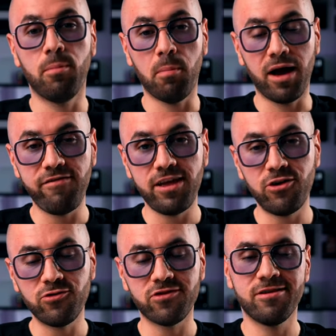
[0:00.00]
my
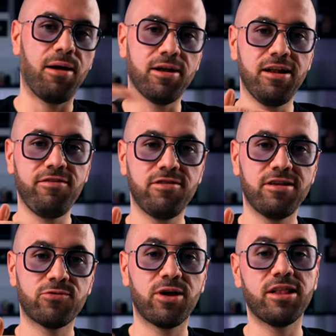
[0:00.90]
videos, I'm gonna leave you
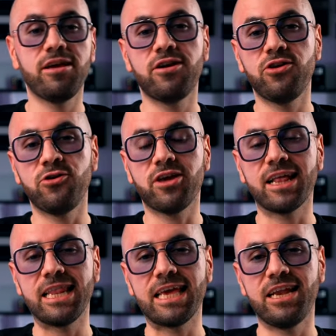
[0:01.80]
this right here. You can
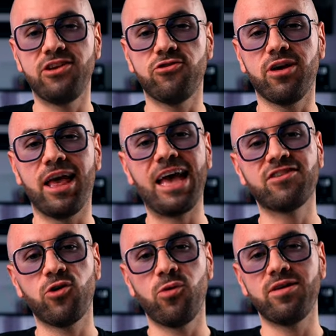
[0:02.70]
click and enjoy.
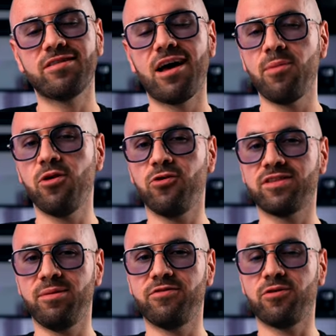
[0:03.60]
As always, I'm your host,
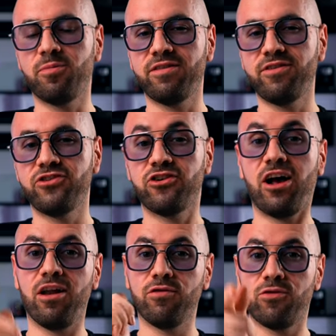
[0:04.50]
Amy from Penventure.
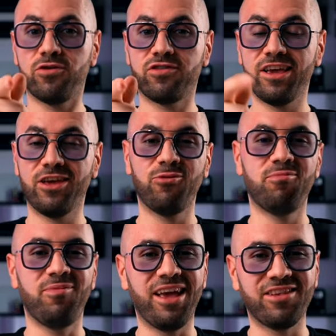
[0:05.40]
I look forward to seeing you
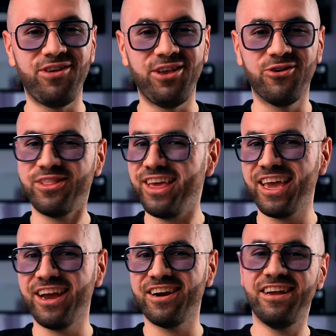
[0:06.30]
next video. Take
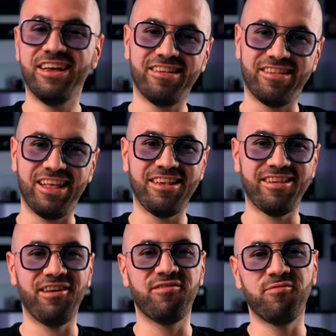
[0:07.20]
care, stay safe,